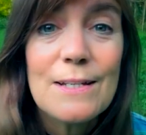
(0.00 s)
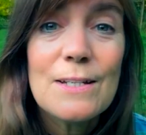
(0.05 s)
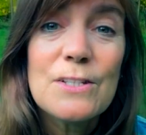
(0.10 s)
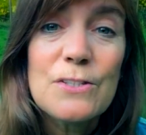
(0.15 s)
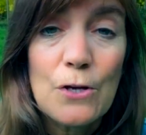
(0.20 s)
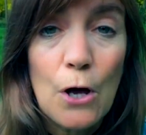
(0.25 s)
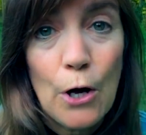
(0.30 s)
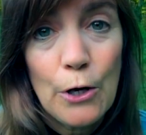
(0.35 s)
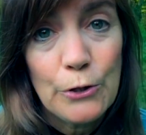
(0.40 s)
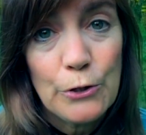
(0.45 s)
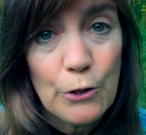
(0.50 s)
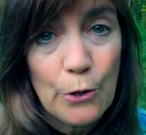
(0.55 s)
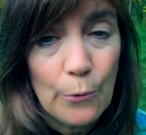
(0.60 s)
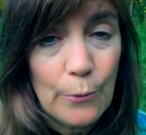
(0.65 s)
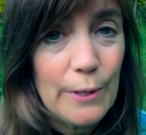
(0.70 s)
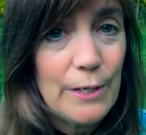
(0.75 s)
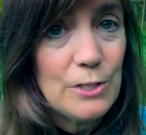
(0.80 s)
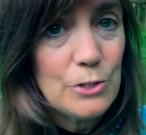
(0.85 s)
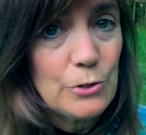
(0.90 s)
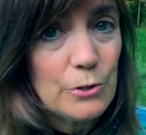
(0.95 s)
is
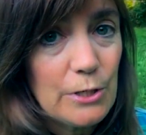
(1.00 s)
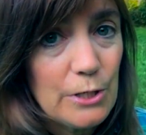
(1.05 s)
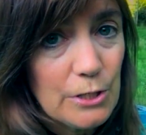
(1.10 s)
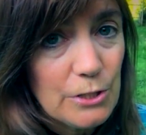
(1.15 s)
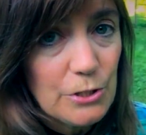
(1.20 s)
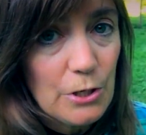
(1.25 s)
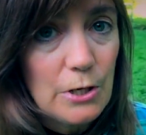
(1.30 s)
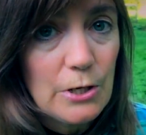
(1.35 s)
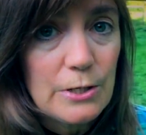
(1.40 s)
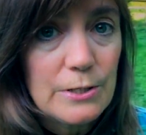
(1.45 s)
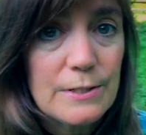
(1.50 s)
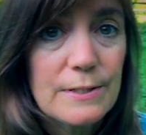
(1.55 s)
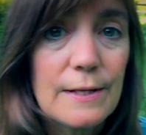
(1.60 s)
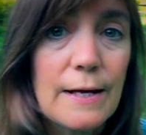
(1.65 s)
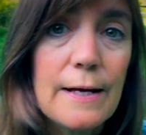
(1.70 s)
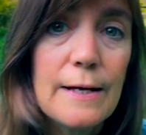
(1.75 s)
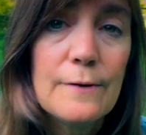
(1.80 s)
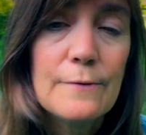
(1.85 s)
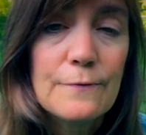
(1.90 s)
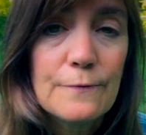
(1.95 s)
ongoing during a dog's
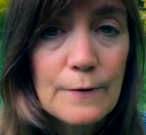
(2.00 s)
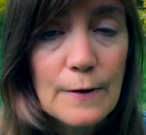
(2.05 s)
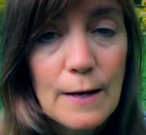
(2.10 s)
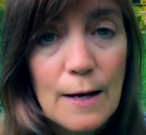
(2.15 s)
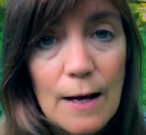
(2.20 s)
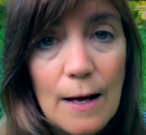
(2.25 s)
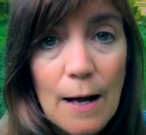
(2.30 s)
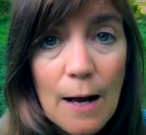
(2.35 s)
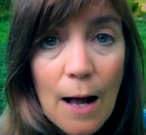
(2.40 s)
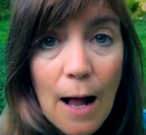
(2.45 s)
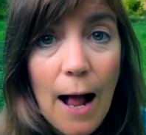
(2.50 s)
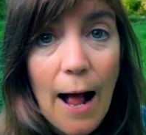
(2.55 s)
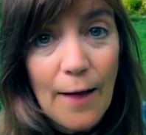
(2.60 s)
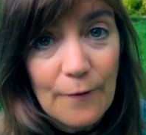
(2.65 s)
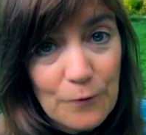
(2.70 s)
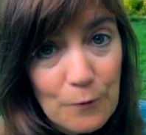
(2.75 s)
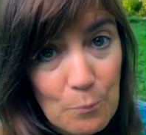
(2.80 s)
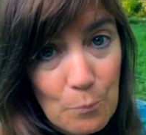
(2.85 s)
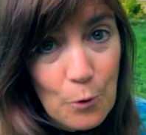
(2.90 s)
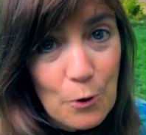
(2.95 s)
life.
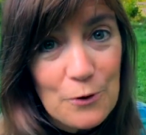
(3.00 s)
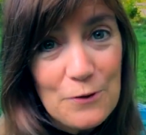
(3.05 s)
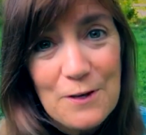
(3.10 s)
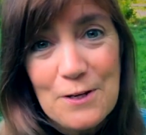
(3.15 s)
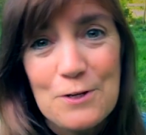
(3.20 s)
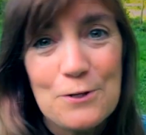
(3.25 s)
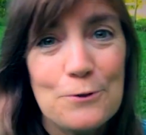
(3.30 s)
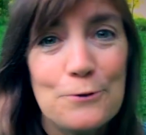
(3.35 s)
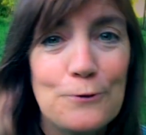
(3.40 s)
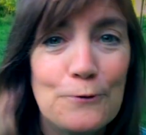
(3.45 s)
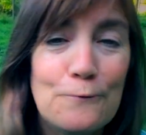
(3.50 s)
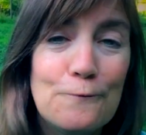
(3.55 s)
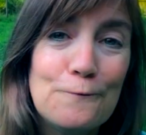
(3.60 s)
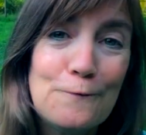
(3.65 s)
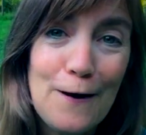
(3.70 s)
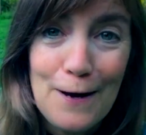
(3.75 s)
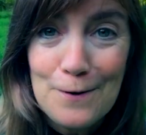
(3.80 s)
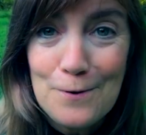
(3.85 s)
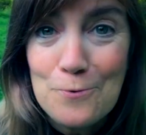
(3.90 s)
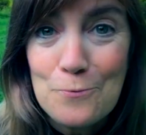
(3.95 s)
And the more that you do
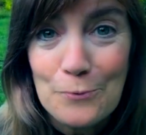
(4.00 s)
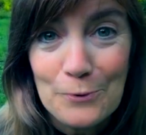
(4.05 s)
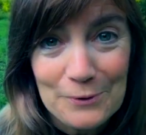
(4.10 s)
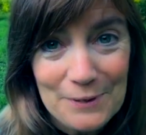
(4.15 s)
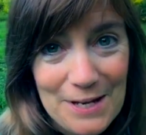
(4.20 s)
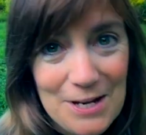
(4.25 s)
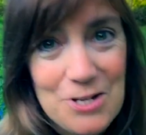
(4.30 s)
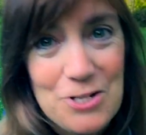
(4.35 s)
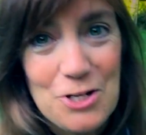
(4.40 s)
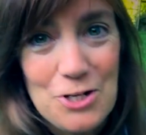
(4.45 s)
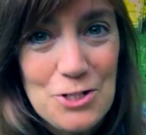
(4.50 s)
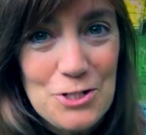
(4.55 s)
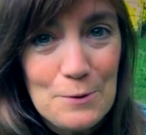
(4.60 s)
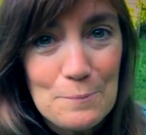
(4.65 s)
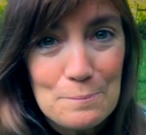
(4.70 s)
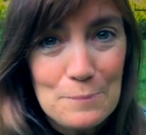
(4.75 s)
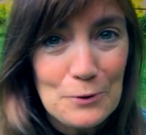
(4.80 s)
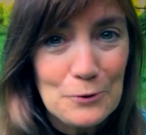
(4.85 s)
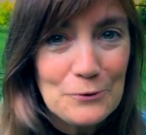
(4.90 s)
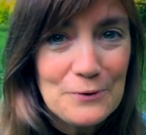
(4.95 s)
fun
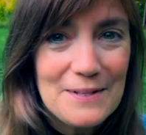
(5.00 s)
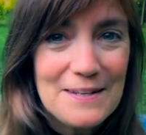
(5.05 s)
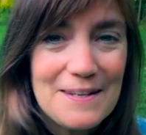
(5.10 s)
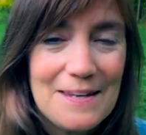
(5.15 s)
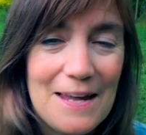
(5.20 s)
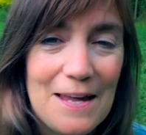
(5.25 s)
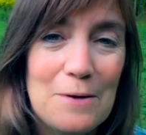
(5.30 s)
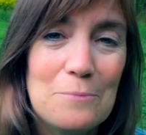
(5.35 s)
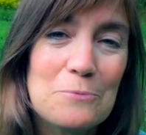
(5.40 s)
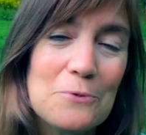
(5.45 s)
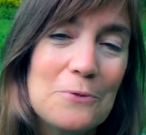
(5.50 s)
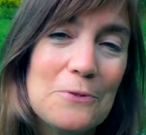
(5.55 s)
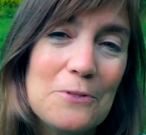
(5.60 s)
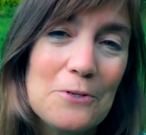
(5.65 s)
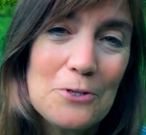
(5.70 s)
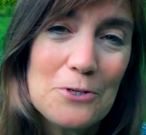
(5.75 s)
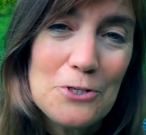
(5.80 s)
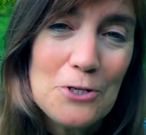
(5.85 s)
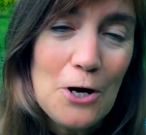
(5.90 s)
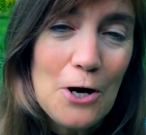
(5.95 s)
relationship building games with
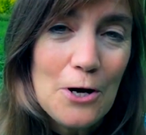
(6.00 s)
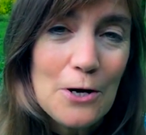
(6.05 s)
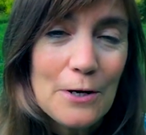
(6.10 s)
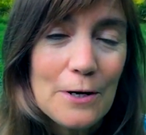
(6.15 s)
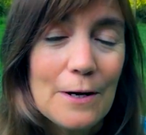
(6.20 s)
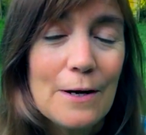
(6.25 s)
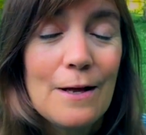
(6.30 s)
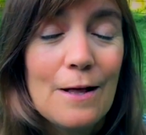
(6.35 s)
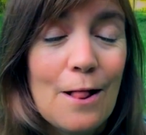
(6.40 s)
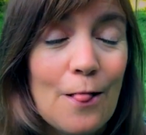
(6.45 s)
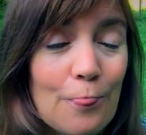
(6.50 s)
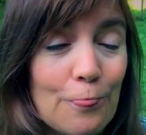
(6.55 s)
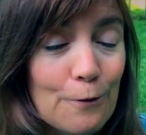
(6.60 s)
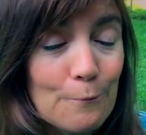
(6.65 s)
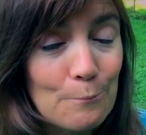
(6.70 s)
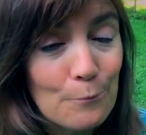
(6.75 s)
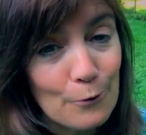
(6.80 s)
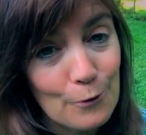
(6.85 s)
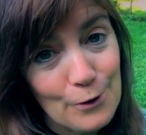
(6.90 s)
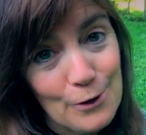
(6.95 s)
your dog, the
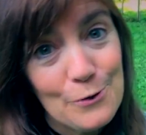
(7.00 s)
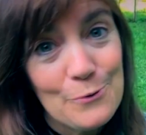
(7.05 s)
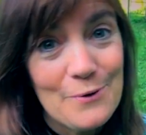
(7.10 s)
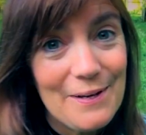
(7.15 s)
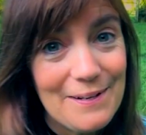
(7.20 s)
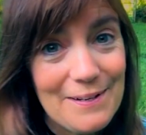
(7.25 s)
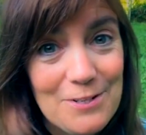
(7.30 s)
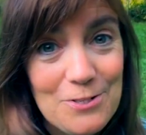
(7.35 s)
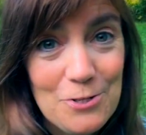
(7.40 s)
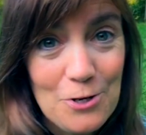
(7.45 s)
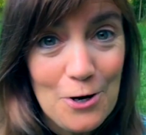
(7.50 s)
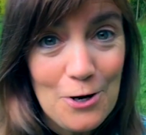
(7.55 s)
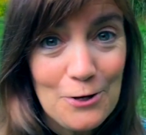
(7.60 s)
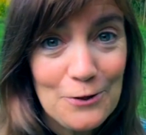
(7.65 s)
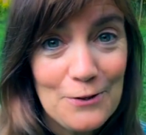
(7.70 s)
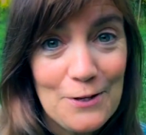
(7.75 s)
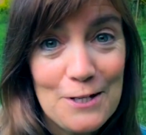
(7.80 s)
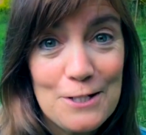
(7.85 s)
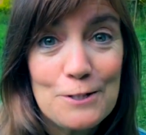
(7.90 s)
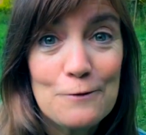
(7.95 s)
more you get a dog
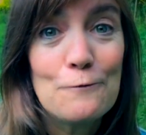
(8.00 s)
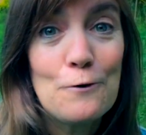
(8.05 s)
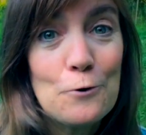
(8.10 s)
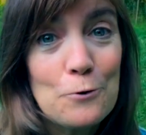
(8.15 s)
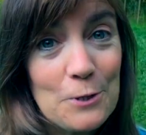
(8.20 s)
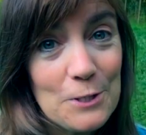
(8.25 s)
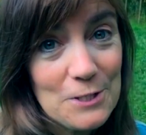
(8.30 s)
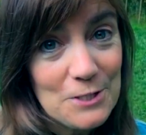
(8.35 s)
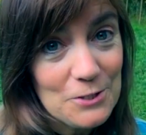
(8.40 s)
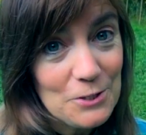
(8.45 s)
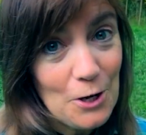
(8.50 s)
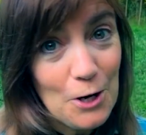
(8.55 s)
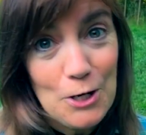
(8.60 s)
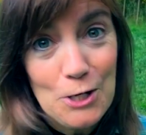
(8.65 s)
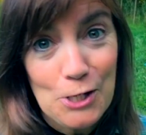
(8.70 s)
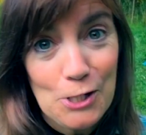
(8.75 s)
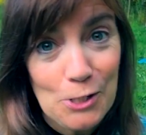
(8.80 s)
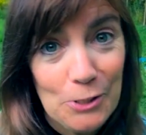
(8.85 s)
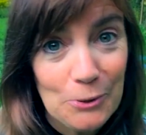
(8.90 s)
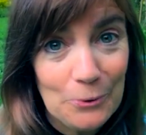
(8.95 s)
that's focused
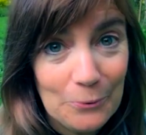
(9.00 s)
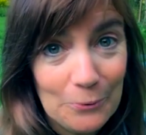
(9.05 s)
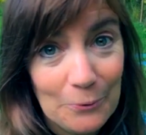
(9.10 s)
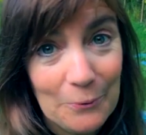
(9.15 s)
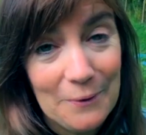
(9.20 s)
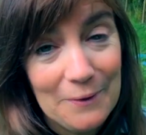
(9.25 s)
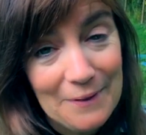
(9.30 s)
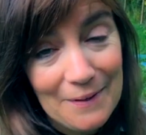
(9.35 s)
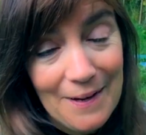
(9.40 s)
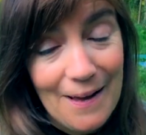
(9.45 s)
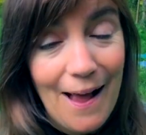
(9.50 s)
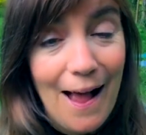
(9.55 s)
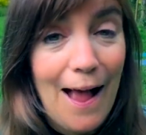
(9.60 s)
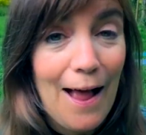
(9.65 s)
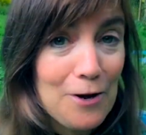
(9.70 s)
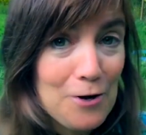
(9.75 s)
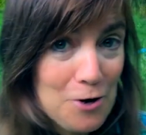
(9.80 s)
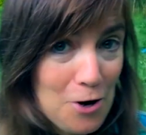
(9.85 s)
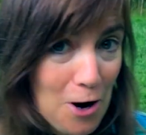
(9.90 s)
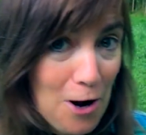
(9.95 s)
on you
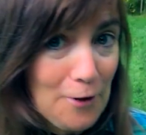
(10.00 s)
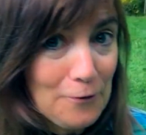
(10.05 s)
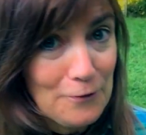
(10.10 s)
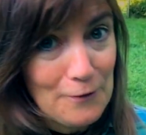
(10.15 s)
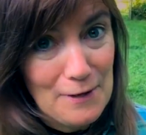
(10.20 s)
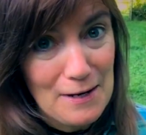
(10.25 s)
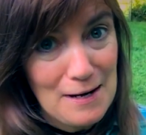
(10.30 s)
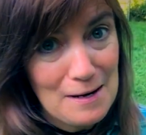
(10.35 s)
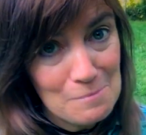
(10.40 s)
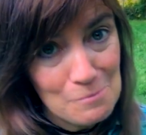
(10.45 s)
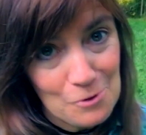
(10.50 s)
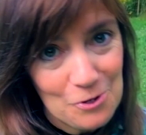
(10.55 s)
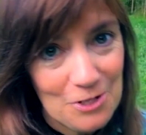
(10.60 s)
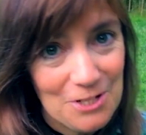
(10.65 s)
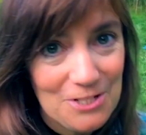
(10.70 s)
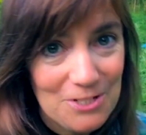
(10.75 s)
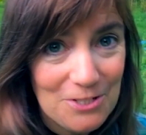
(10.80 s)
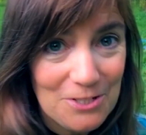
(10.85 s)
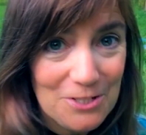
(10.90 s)
and not the neighborhood